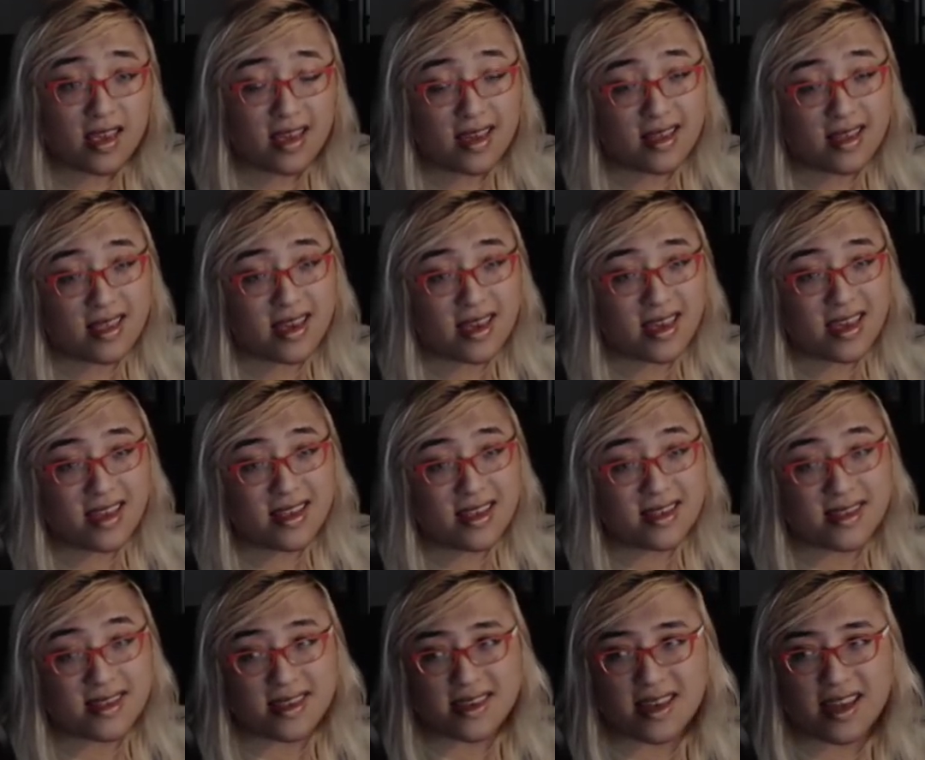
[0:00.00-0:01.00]
It
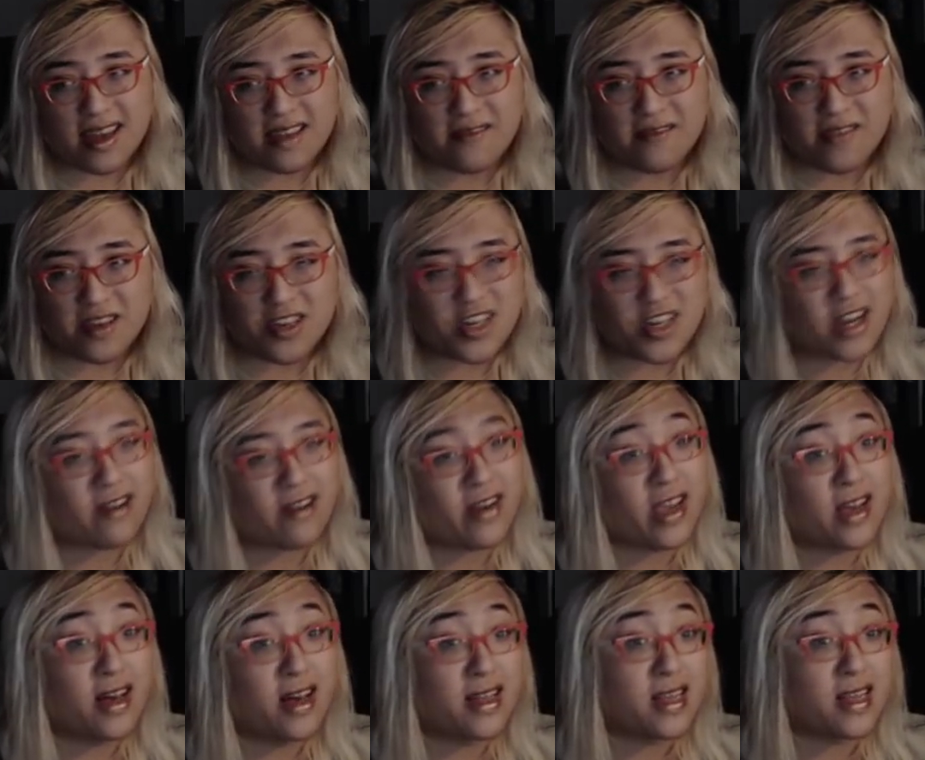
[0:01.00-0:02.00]
is kind of the
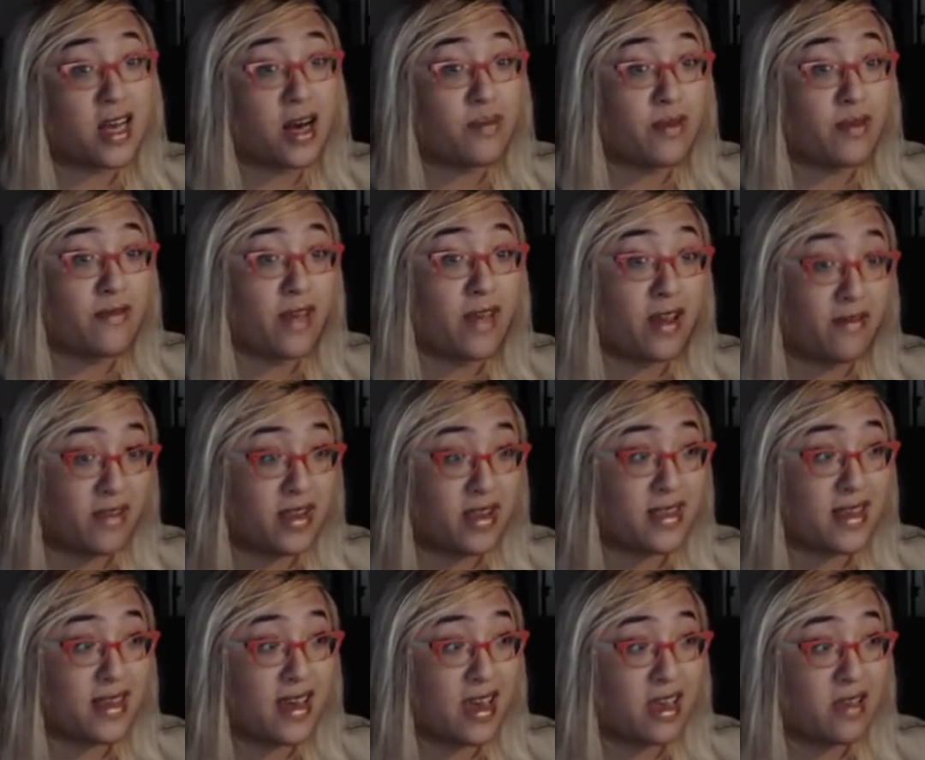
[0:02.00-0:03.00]
cherry on top of
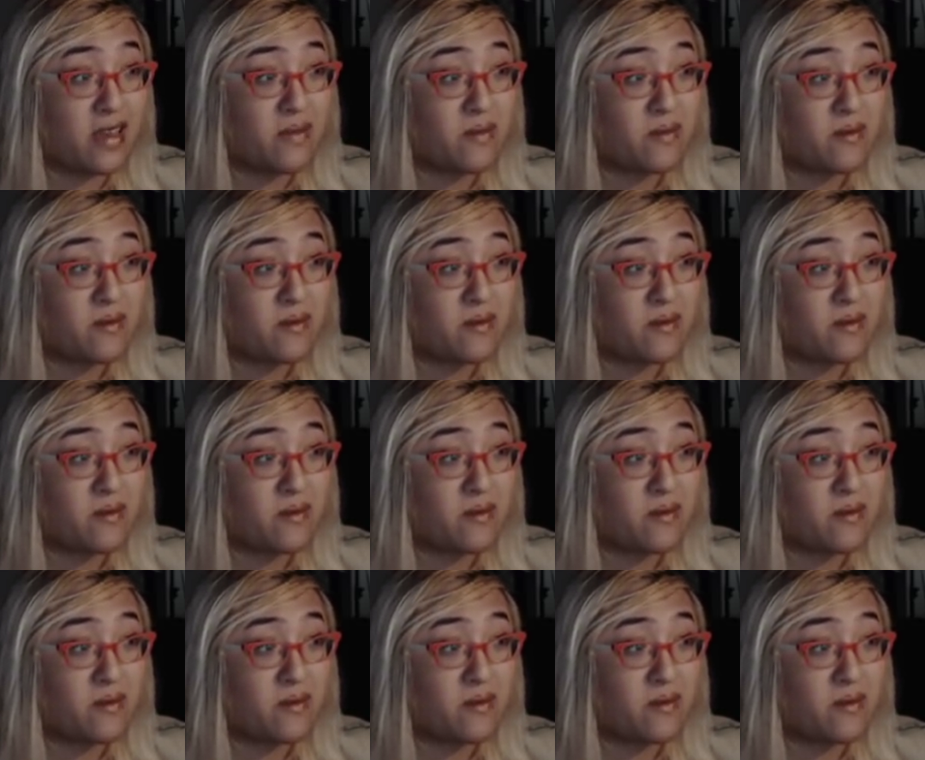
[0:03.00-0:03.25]
everything.